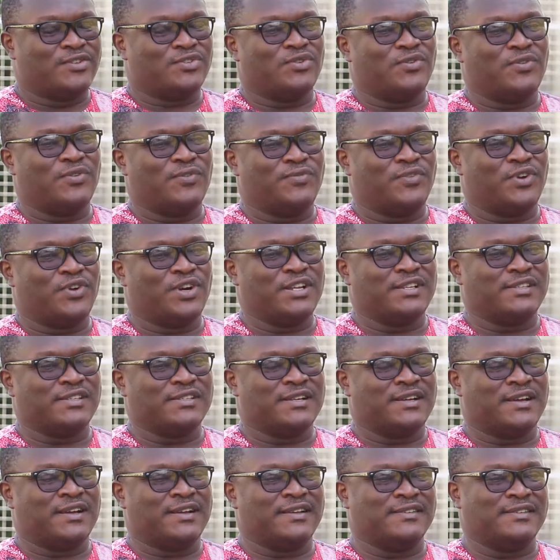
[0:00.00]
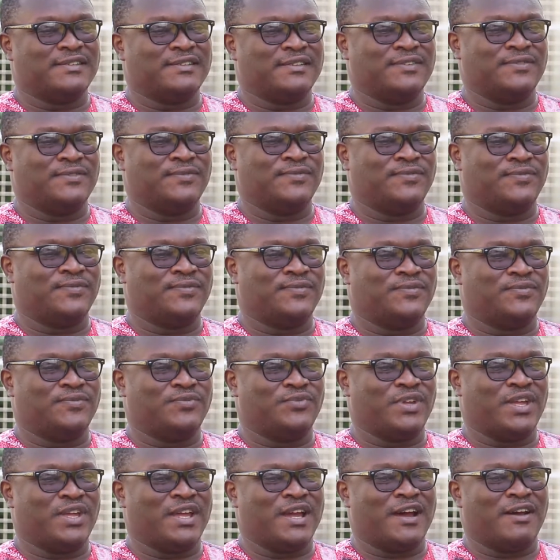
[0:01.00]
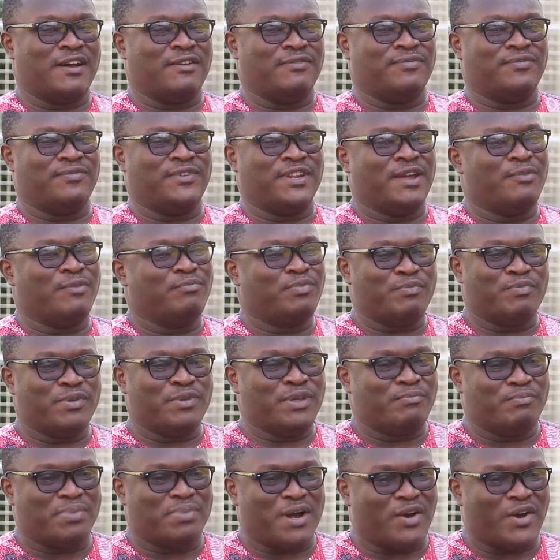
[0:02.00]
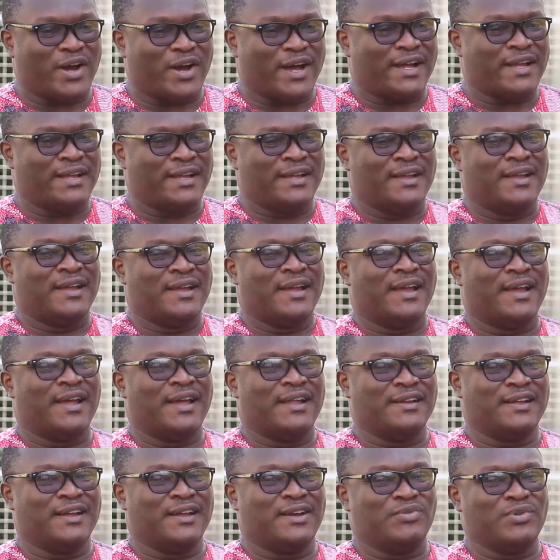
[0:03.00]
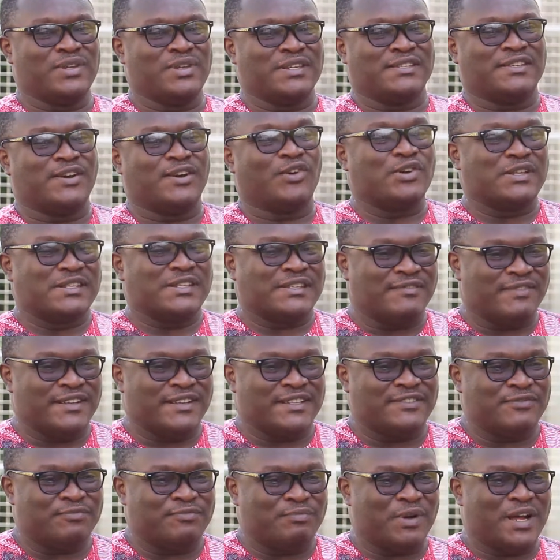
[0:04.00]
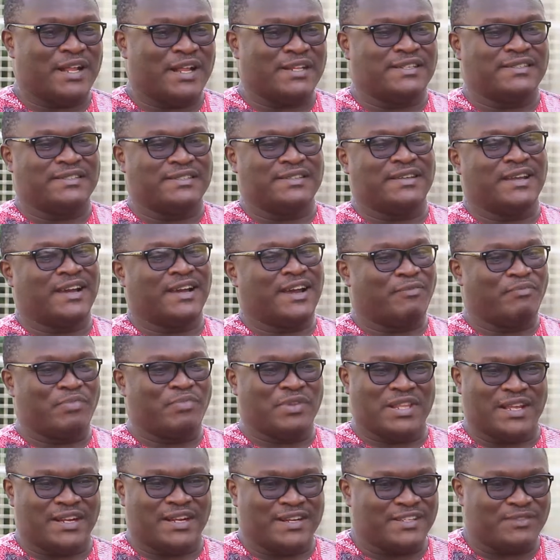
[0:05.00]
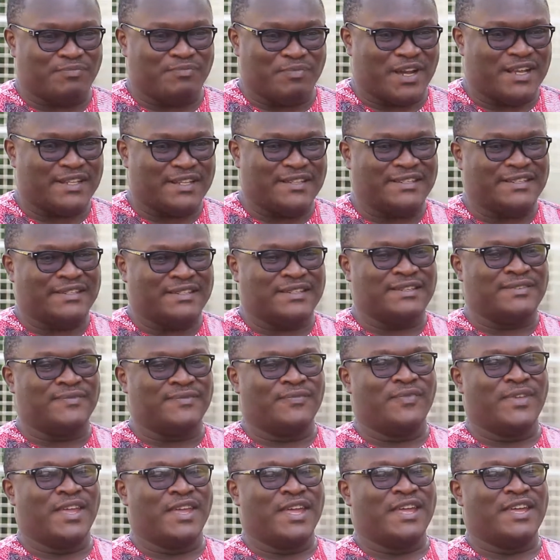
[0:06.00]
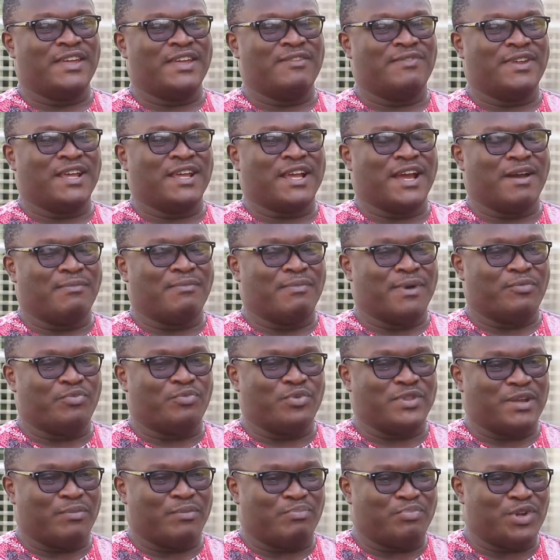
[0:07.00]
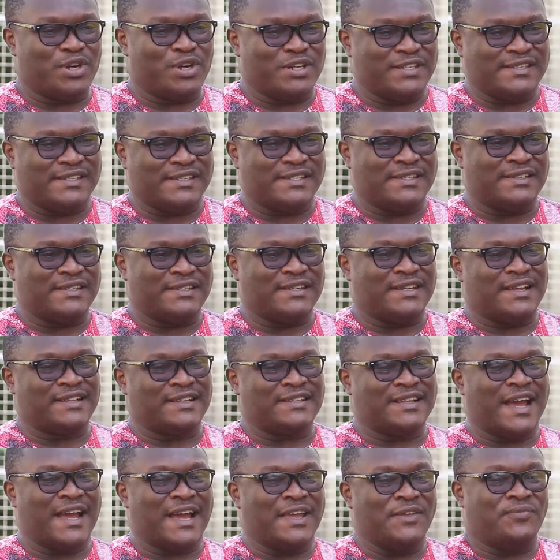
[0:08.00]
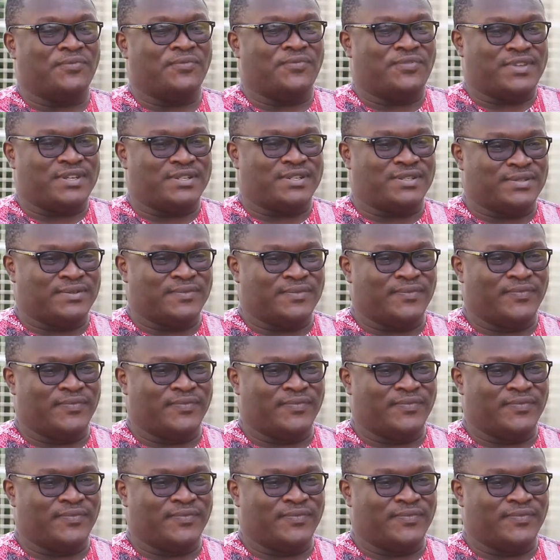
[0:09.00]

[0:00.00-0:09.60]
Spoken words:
So, for instance, if we have the MPP in power, and which is a conservative party, a capitalist party, if they come up with a policy that I feel